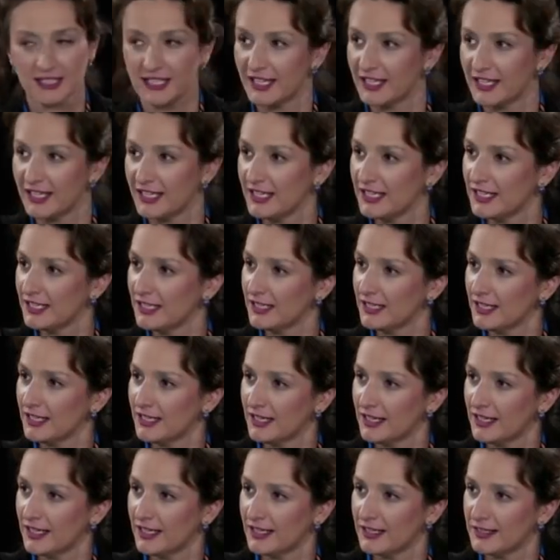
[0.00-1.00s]
Any
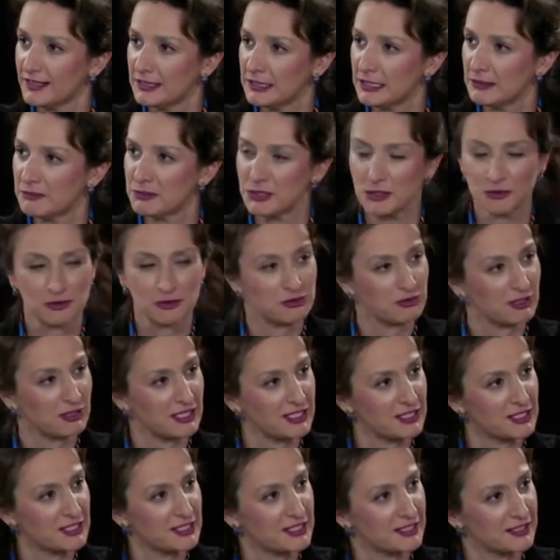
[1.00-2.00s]
tips or
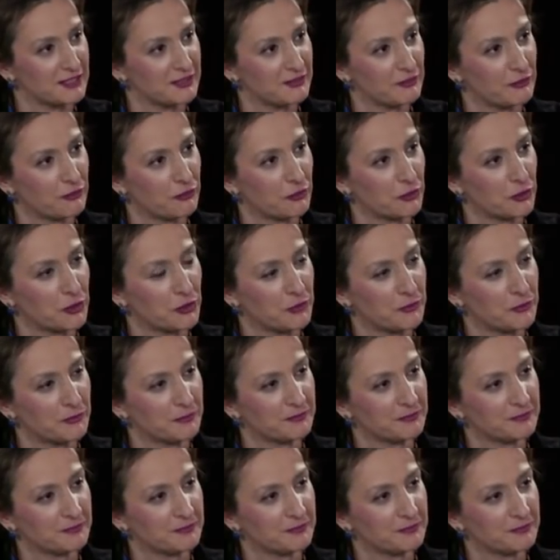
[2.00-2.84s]
tricks for you?